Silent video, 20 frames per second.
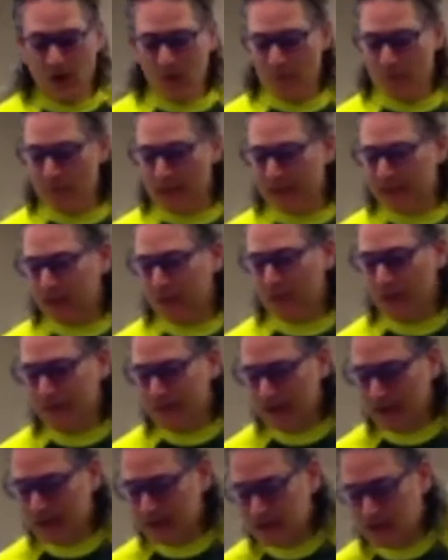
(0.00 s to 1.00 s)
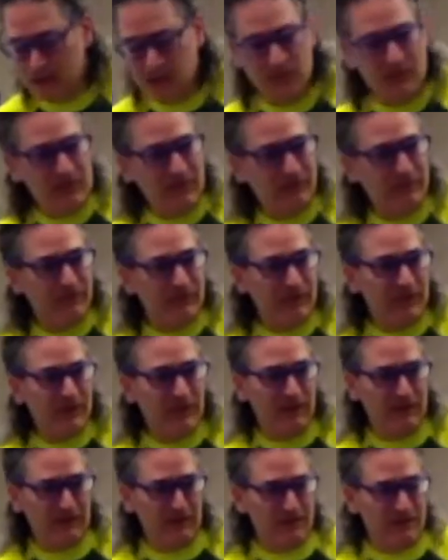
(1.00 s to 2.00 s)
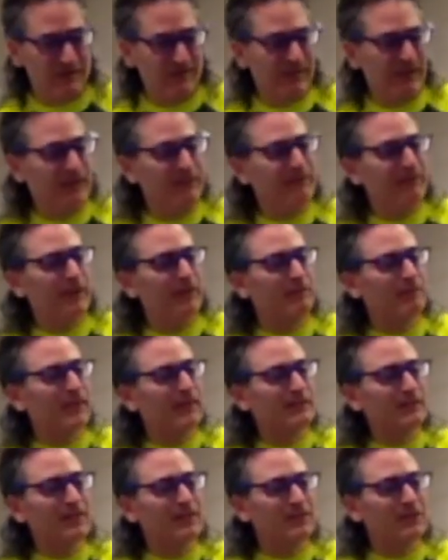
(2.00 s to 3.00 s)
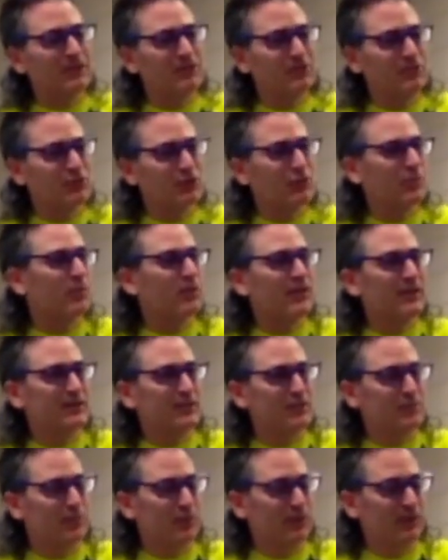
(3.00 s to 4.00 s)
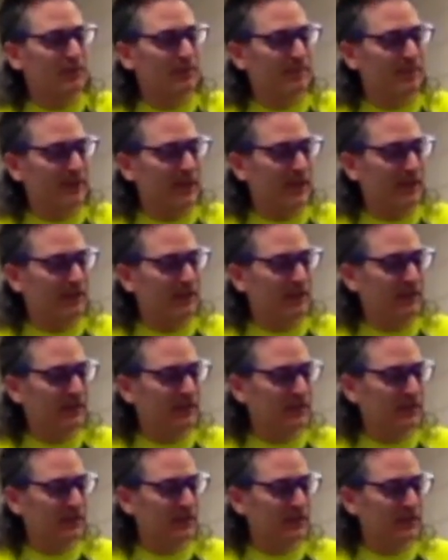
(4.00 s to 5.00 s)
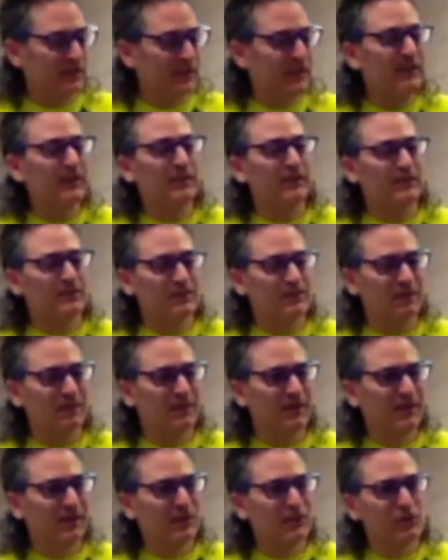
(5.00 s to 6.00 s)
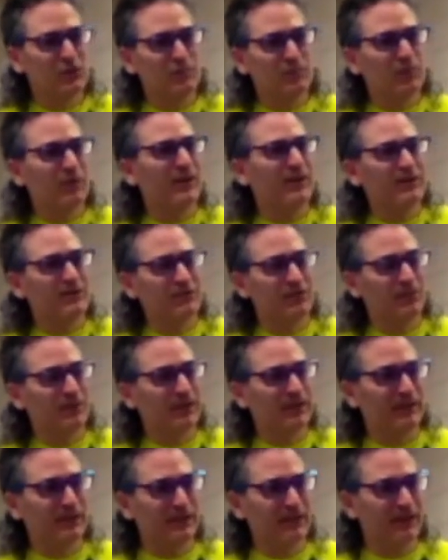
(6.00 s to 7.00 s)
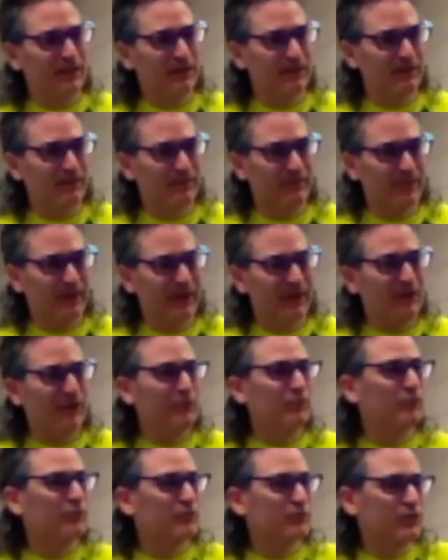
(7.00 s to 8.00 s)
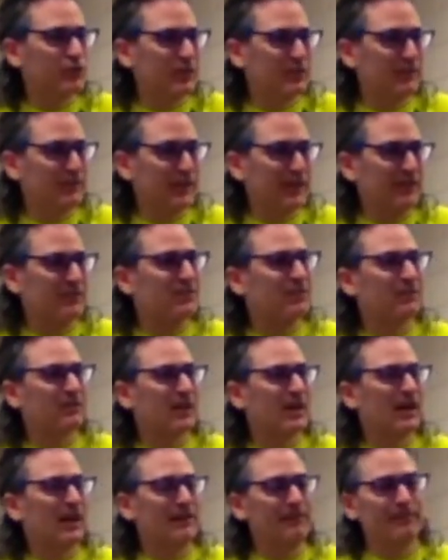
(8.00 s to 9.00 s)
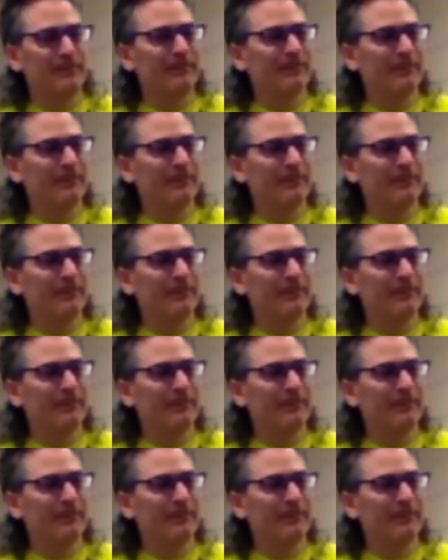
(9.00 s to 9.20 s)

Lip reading: Men and women like to use different things. I find men tend to use sprays more. I think in kids, spray is the way to go. Neutrogena makes a lot